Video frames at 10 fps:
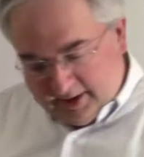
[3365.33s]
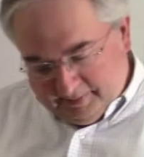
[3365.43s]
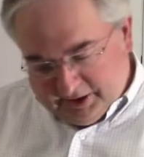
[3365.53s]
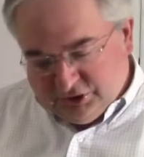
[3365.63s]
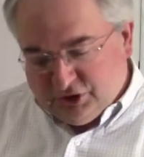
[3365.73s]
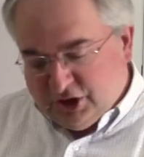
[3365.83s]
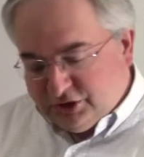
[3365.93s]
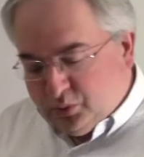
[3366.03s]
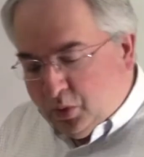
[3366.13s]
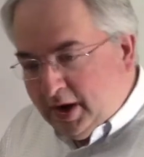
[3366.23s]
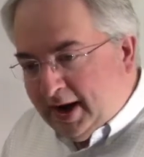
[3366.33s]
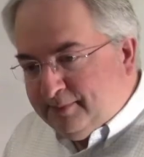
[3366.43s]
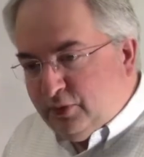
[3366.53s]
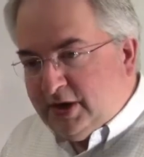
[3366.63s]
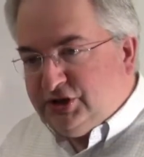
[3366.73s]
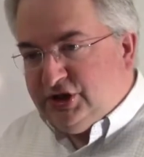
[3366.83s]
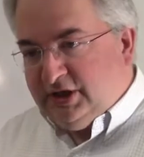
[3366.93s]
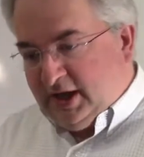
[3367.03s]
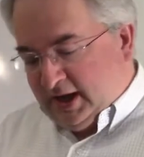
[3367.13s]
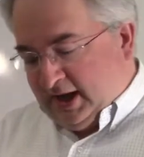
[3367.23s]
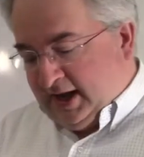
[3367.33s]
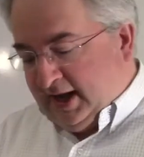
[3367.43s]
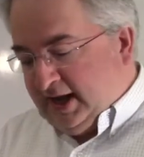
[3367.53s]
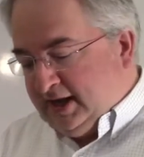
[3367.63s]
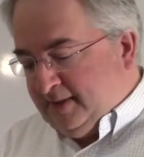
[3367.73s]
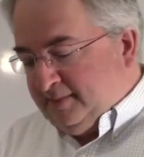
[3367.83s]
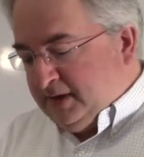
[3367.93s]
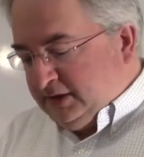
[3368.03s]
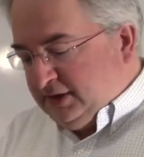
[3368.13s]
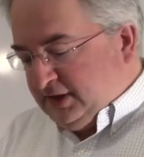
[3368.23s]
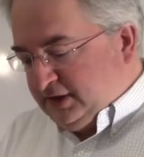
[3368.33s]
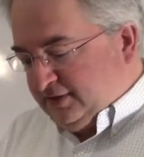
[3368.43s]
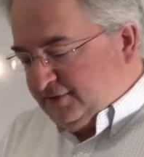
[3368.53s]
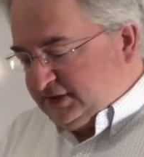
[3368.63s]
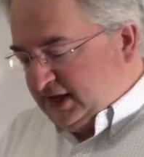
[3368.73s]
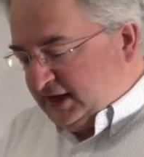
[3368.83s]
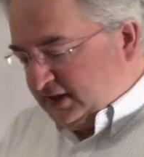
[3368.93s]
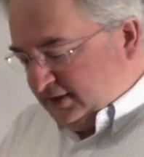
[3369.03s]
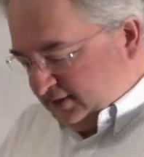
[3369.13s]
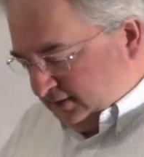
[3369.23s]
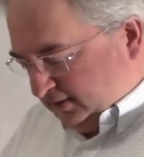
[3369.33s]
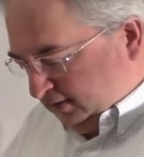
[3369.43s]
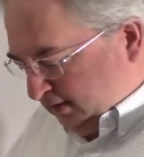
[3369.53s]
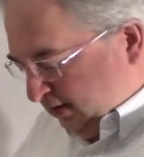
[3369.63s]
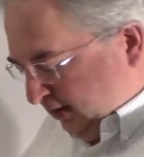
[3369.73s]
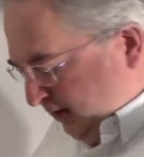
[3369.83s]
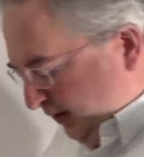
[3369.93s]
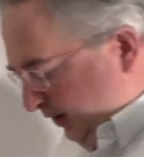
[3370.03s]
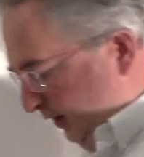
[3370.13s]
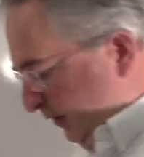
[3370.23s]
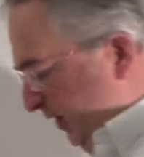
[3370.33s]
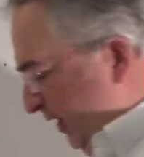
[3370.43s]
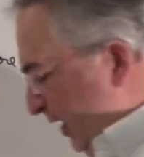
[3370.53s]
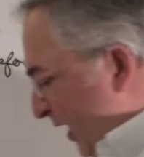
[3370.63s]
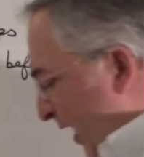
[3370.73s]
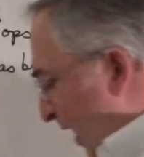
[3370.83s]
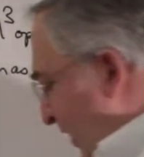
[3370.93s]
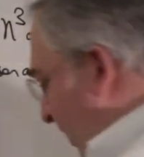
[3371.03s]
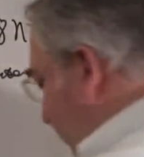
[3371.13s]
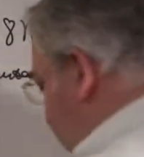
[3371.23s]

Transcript: means it does one operation in a millionth of a second. Okay? And now I